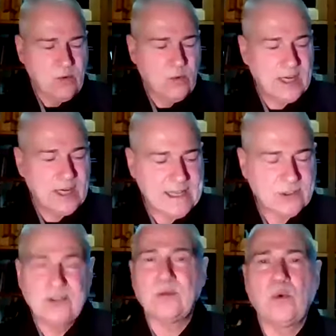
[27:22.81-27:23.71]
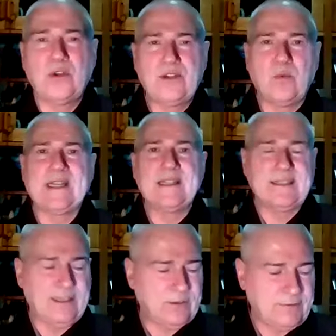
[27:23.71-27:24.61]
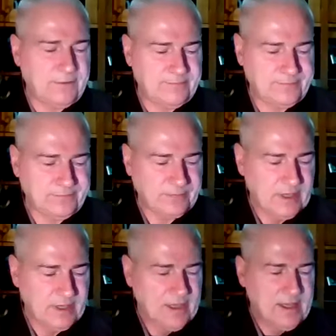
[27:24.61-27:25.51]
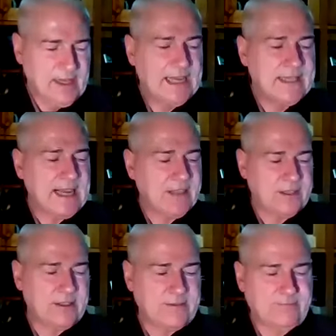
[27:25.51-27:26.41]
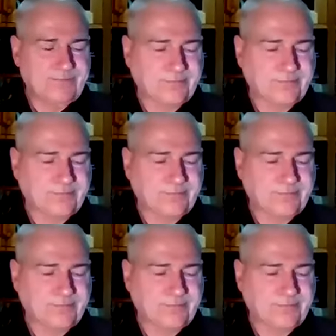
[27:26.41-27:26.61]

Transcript: one has towards oneself and others.